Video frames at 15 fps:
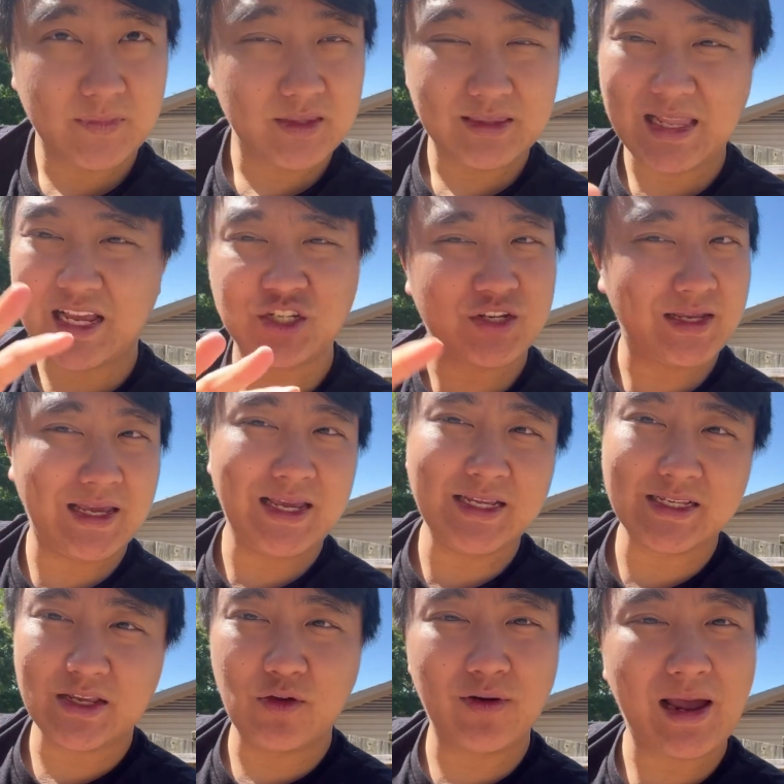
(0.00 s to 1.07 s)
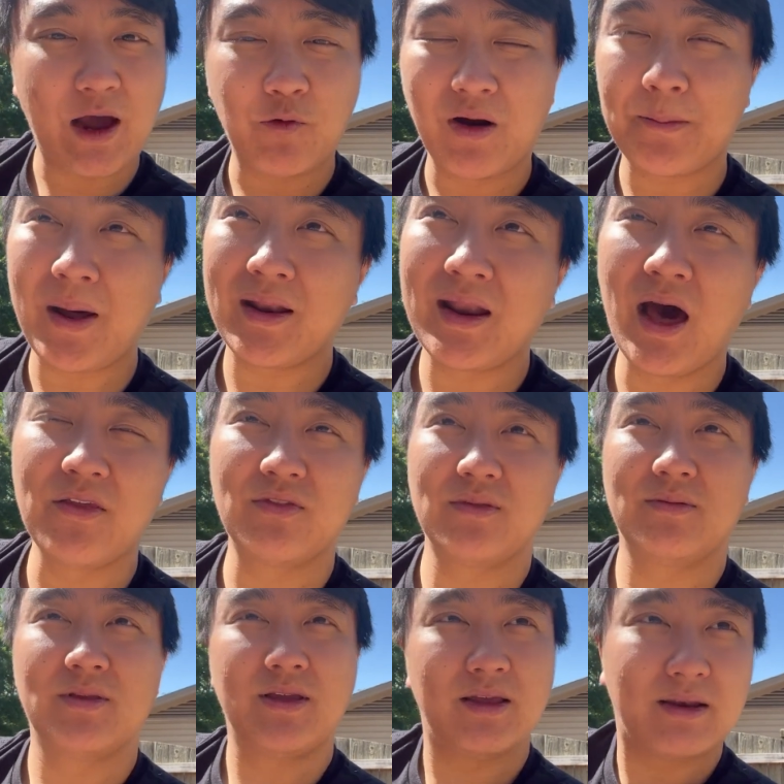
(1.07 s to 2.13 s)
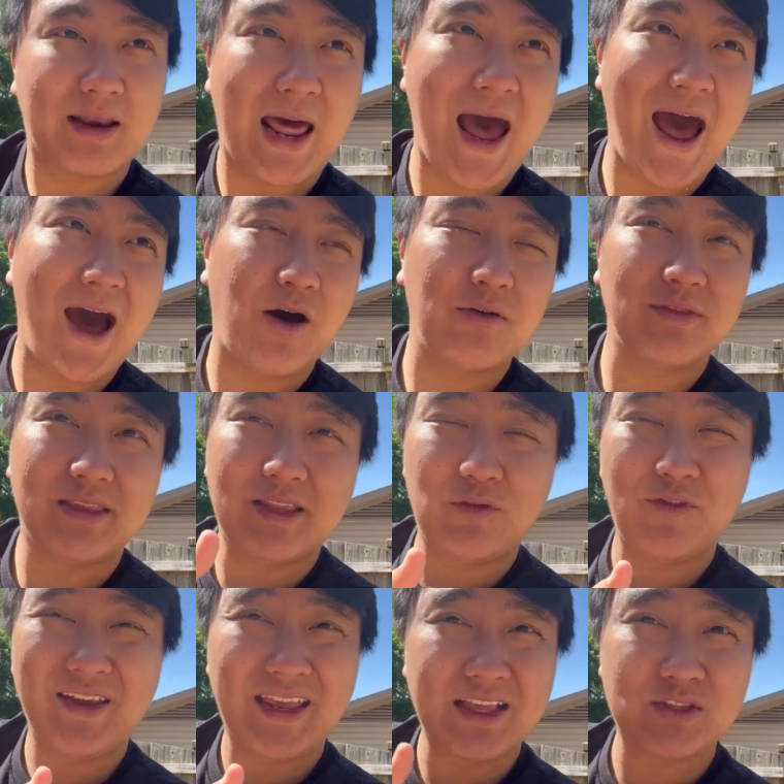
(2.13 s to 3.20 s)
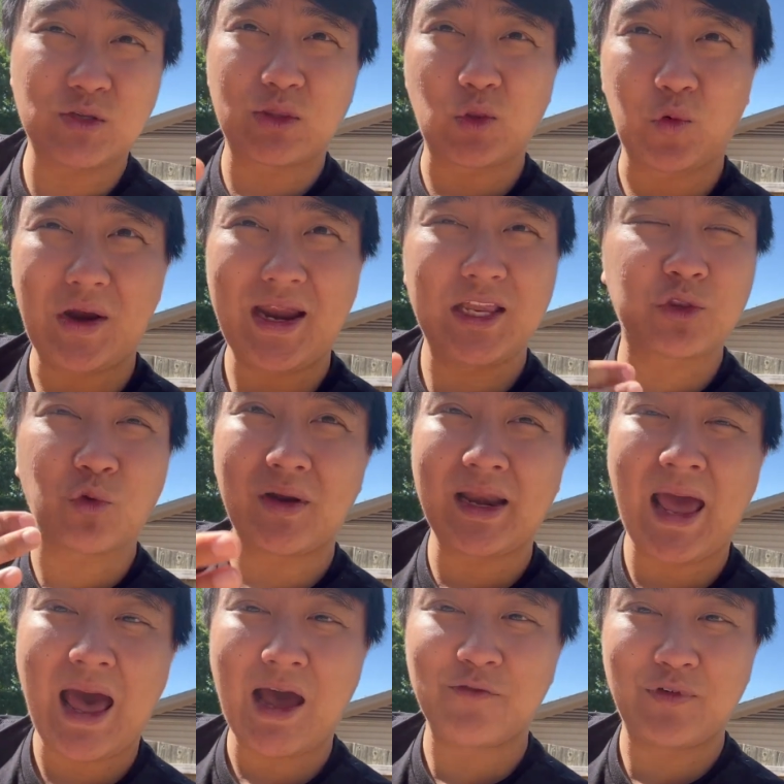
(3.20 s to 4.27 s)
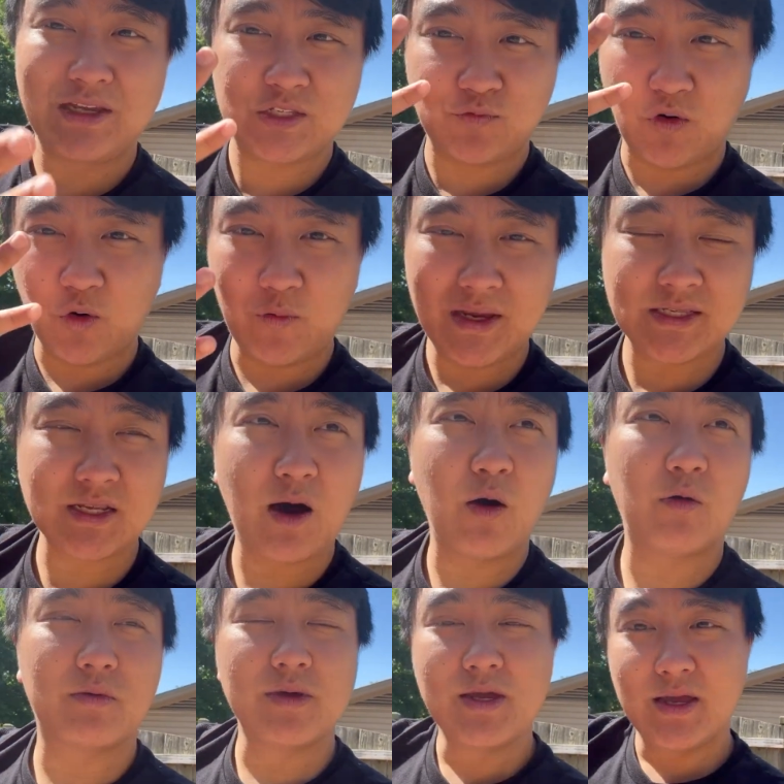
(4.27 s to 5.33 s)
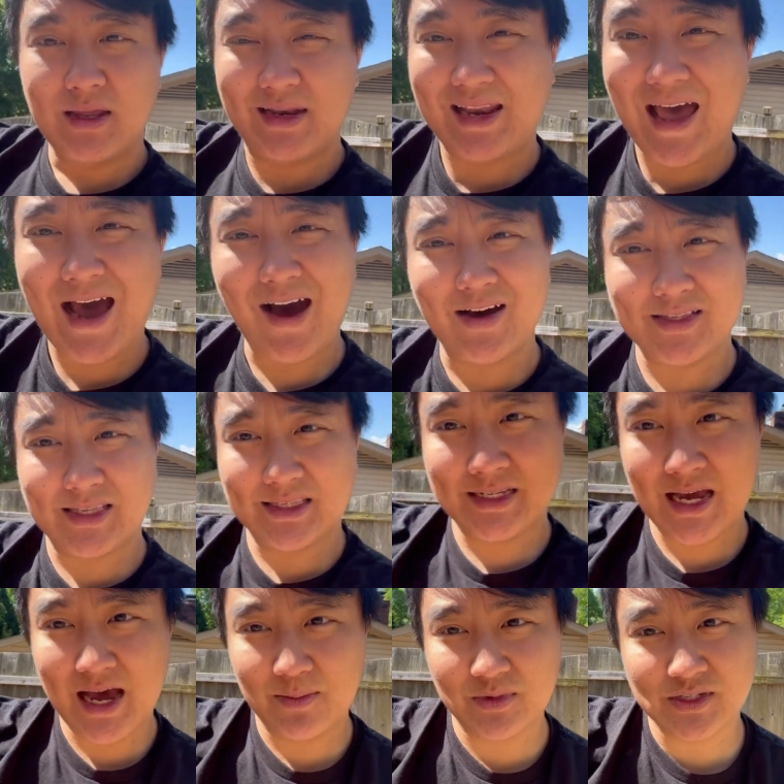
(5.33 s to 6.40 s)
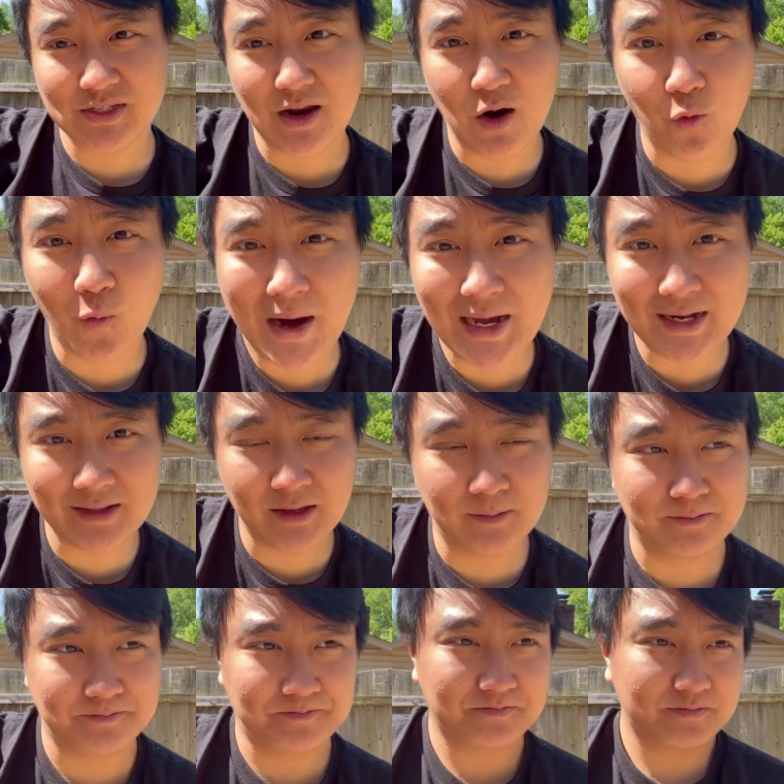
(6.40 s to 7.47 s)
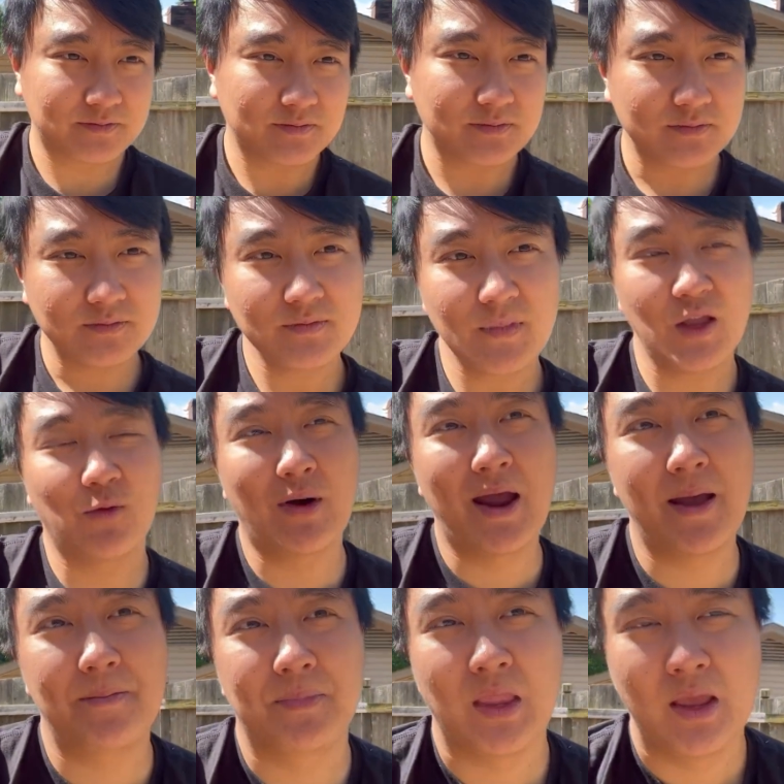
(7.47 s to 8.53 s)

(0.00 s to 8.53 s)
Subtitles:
That shit easy, you don't gotta worry about nothing. Now, we get to 3.5 weeks, 4 weeks old. Now it's the time to start weaning them, right?